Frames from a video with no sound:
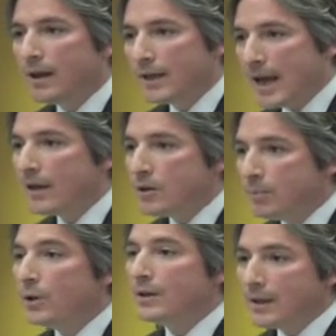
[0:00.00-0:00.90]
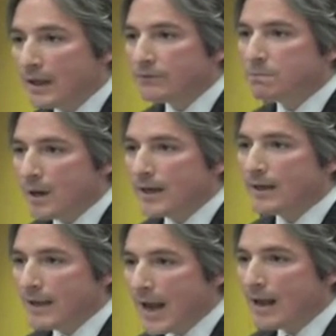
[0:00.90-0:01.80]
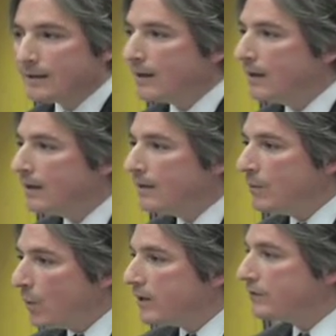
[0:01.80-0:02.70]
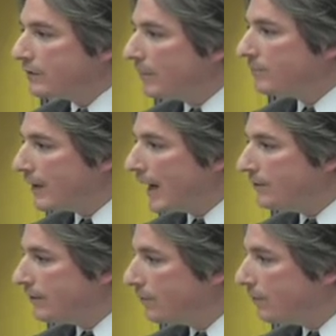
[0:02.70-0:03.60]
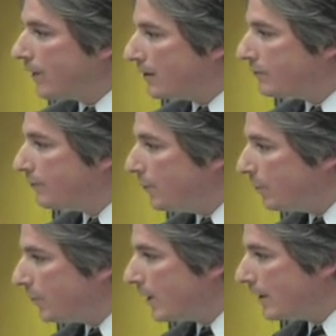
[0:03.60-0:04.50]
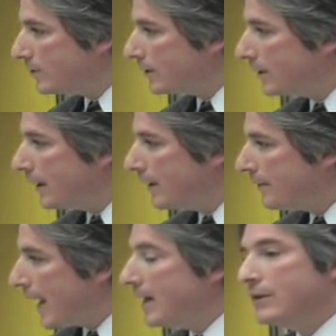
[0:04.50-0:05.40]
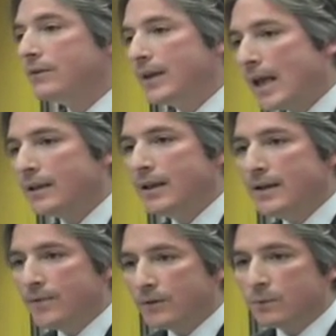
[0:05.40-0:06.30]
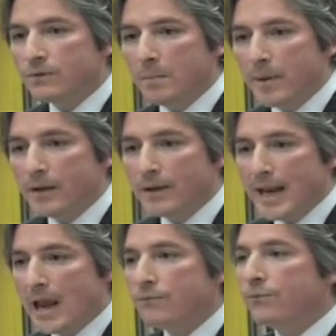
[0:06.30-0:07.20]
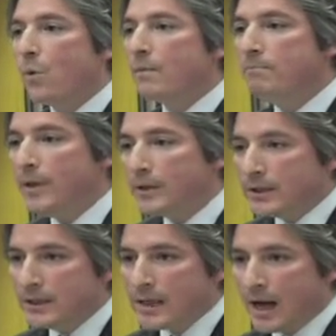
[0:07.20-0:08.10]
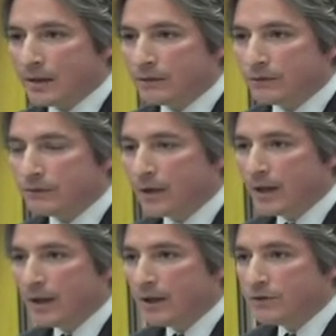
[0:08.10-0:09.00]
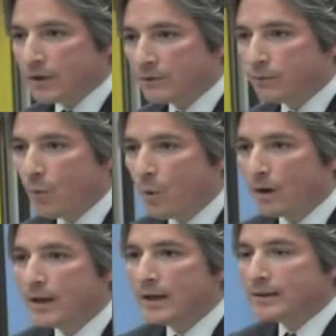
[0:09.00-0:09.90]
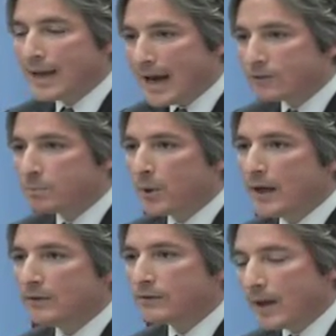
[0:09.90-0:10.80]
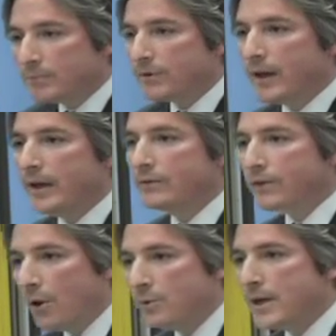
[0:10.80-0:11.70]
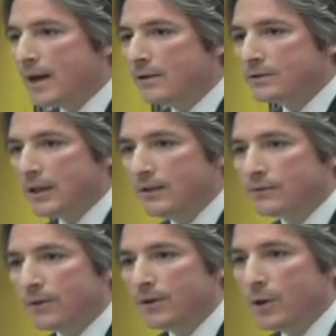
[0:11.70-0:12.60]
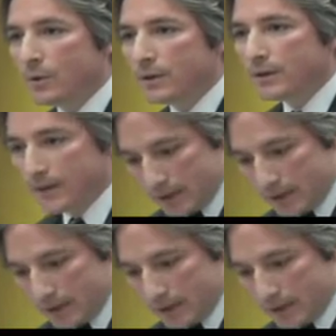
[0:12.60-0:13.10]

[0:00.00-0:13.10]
Yeah, you're putting less money in that than what you're subsidizing for fossil fuel production. And incidentally, this was a bill that had $4 billion just for tax breaks, subsidies, loan guarantees for the nuclear